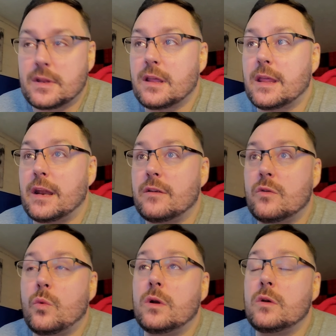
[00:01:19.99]
That is
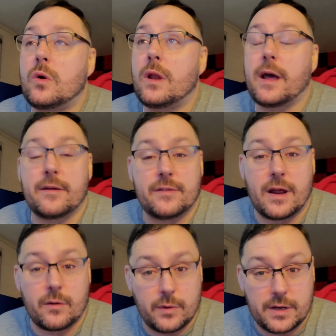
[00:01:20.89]
the one goal I have
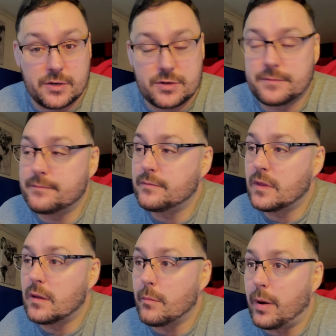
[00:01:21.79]
not reached
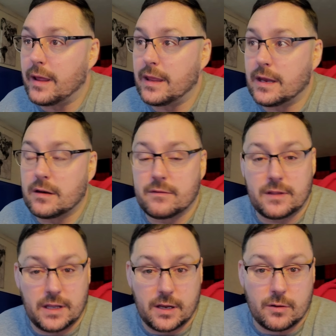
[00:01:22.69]
by the end of
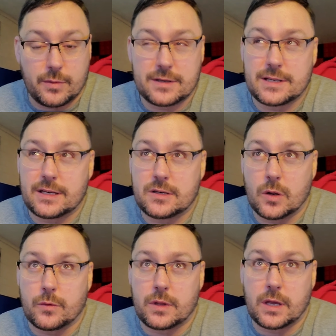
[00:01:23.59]
the year because I
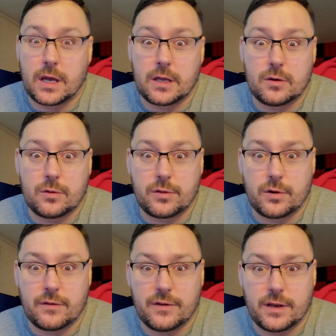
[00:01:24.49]
don't think I can do
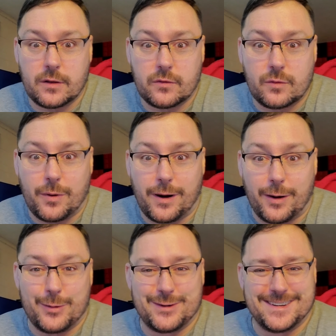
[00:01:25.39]
30 videos
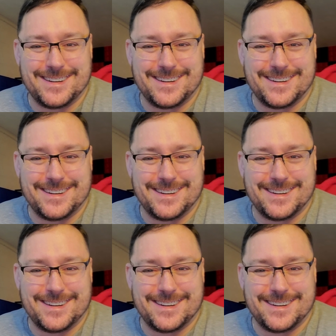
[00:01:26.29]
tomorrow.